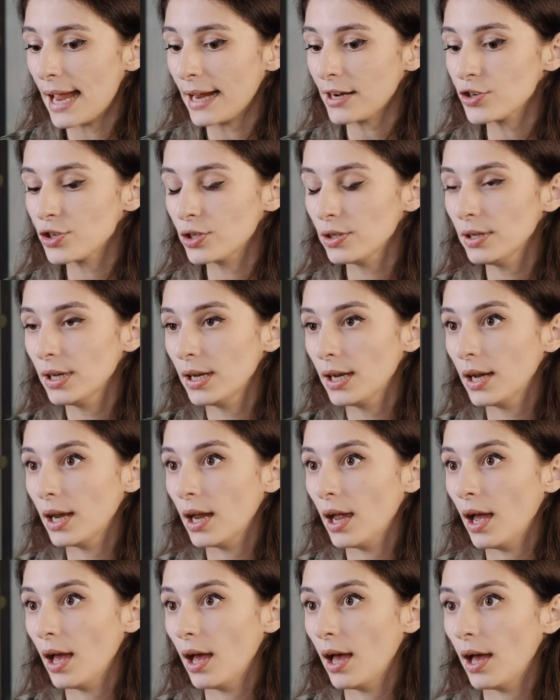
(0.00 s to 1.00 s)

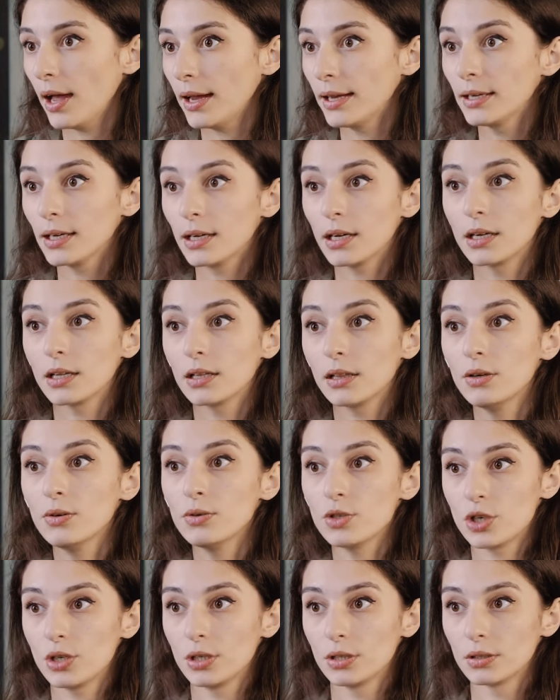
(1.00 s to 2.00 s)
actually uh, in
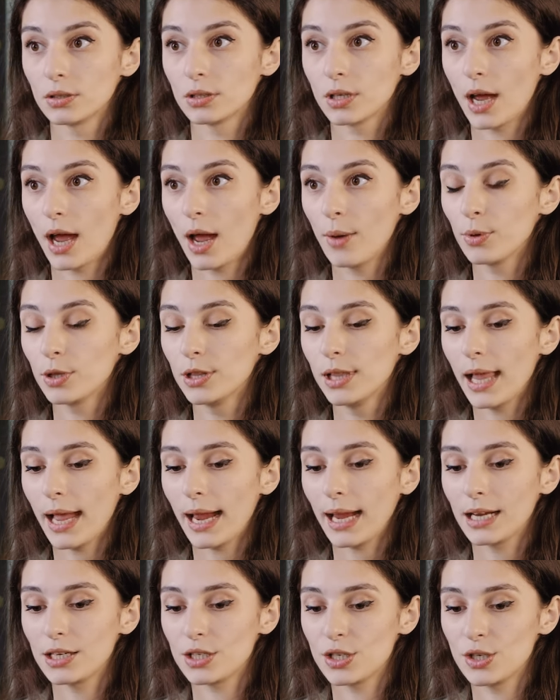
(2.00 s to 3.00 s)
conclusion, I would
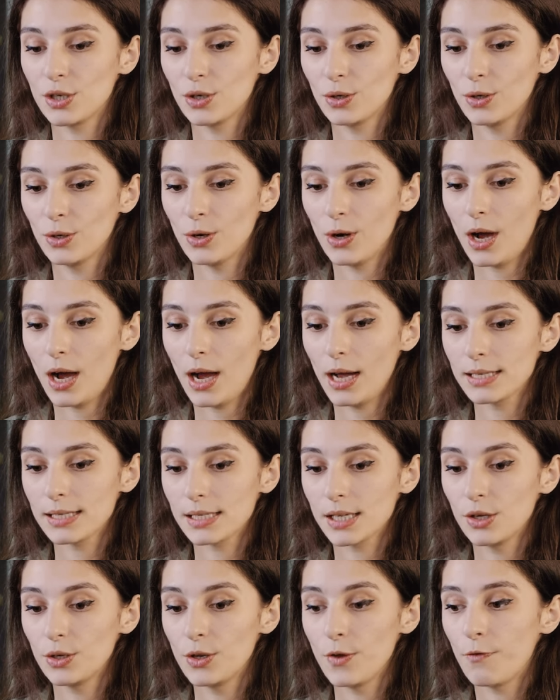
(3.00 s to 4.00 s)
like to
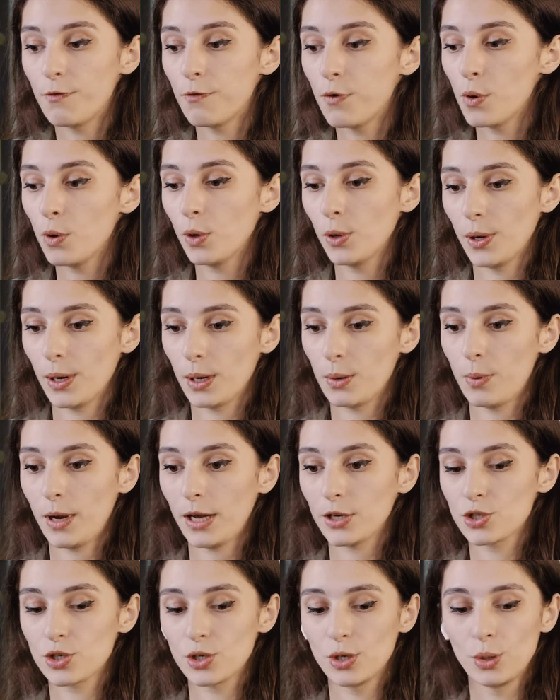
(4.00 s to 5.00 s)
ask you the following
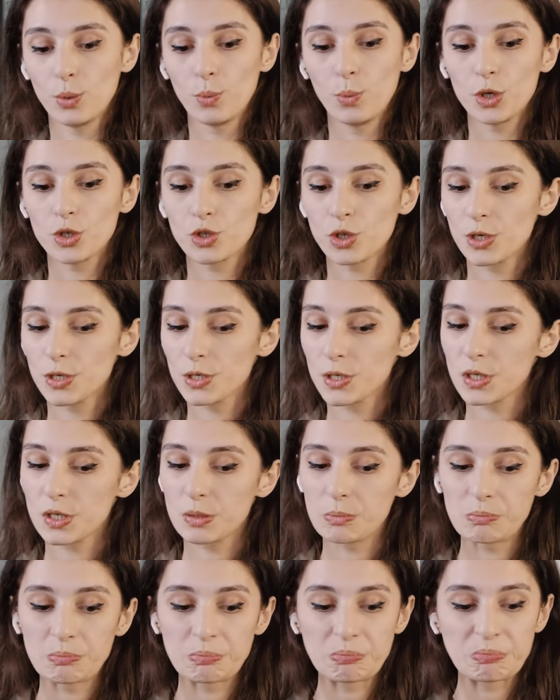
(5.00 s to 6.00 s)
question, which is